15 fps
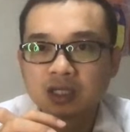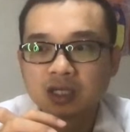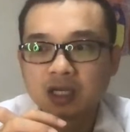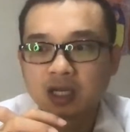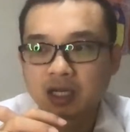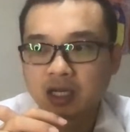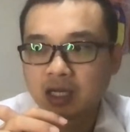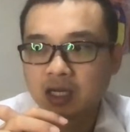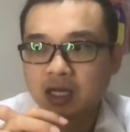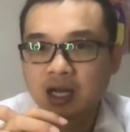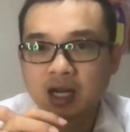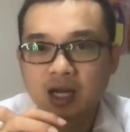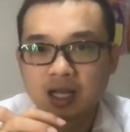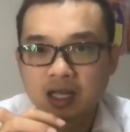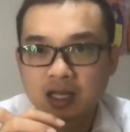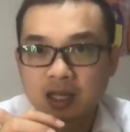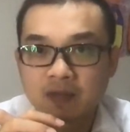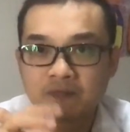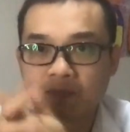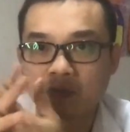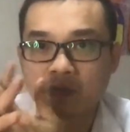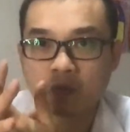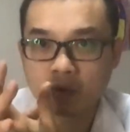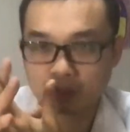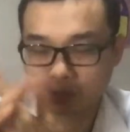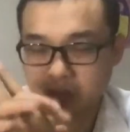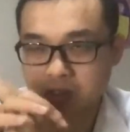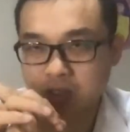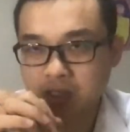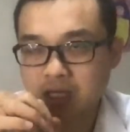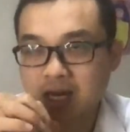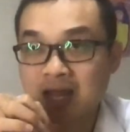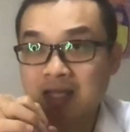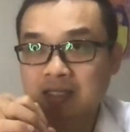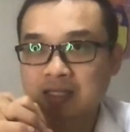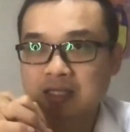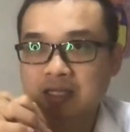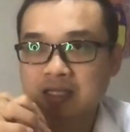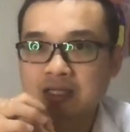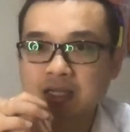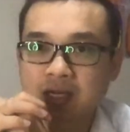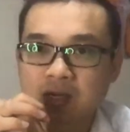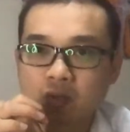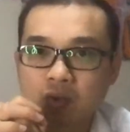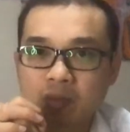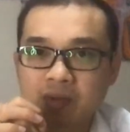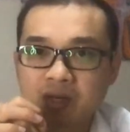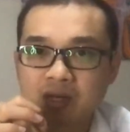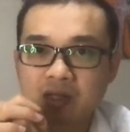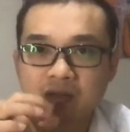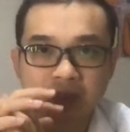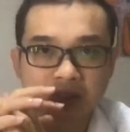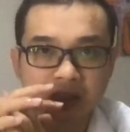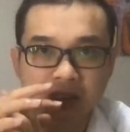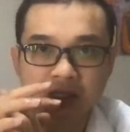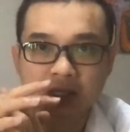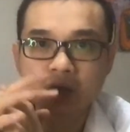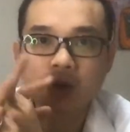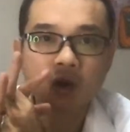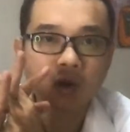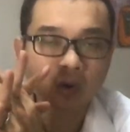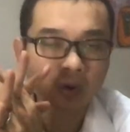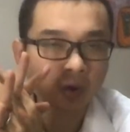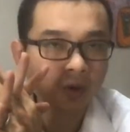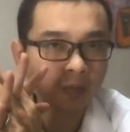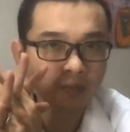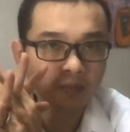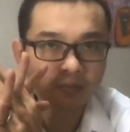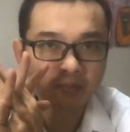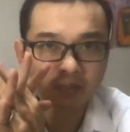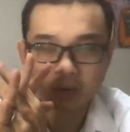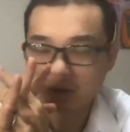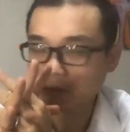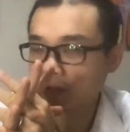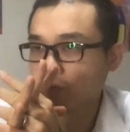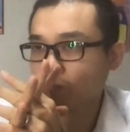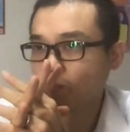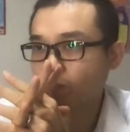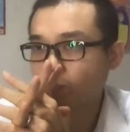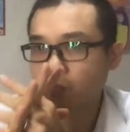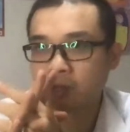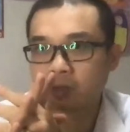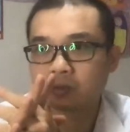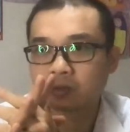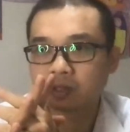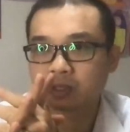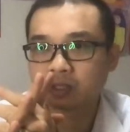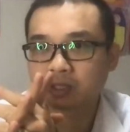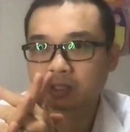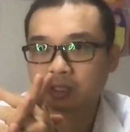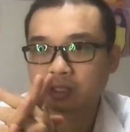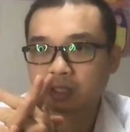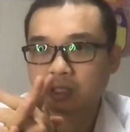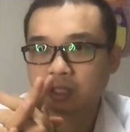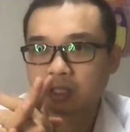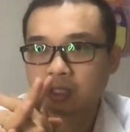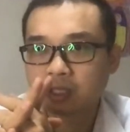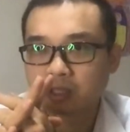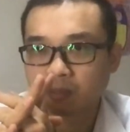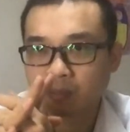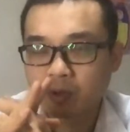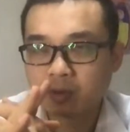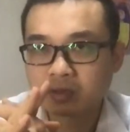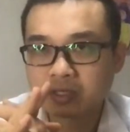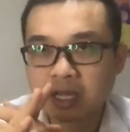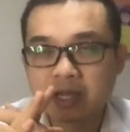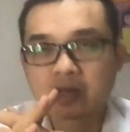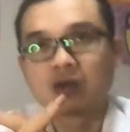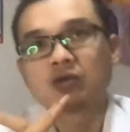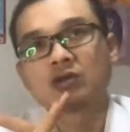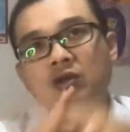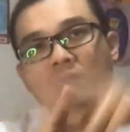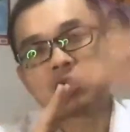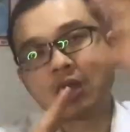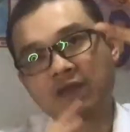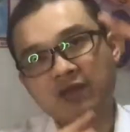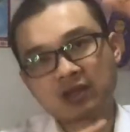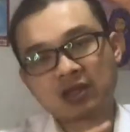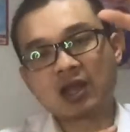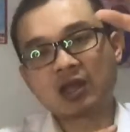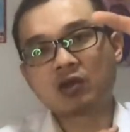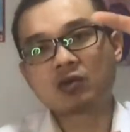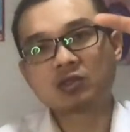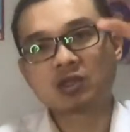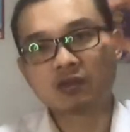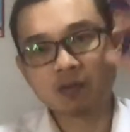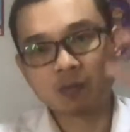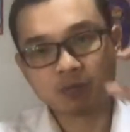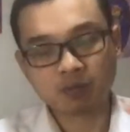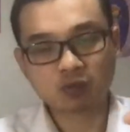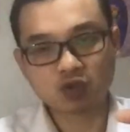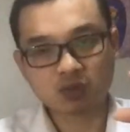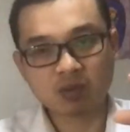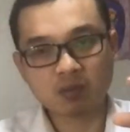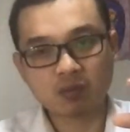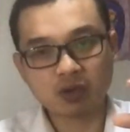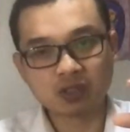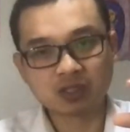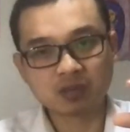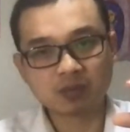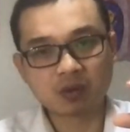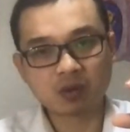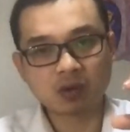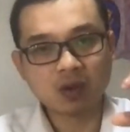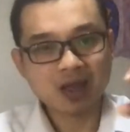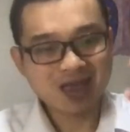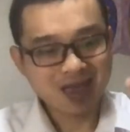And if you watched the last night webinar, you see all purely pose. The pose diagnose, you have a diagnosis, you have a treatment principle,